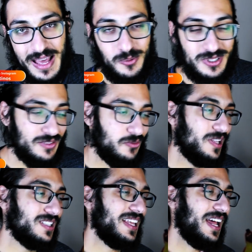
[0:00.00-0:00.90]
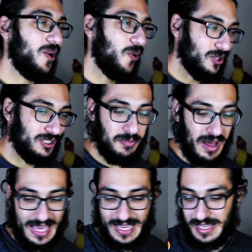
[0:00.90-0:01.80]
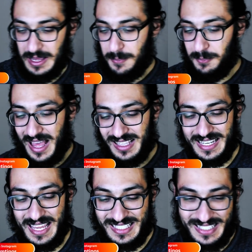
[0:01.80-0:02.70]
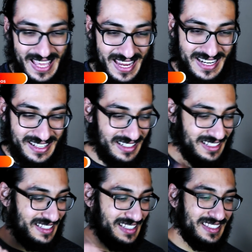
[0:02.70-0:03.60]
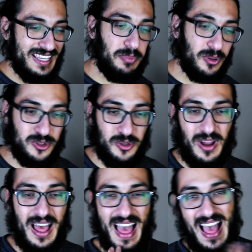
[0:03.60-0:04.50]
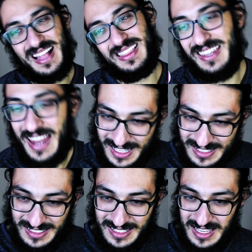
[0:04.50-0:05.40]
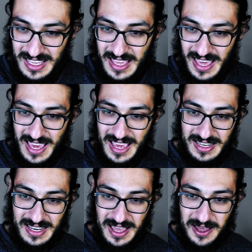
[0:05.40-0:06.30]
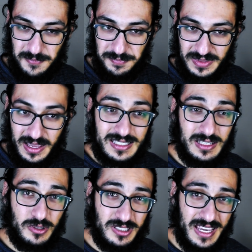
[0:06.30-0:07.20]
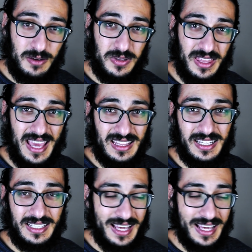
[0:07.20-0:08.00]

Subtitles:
band was influenced a lot by bands like Slayer, Sepultura, Anthrax. And as I was saying with Edane,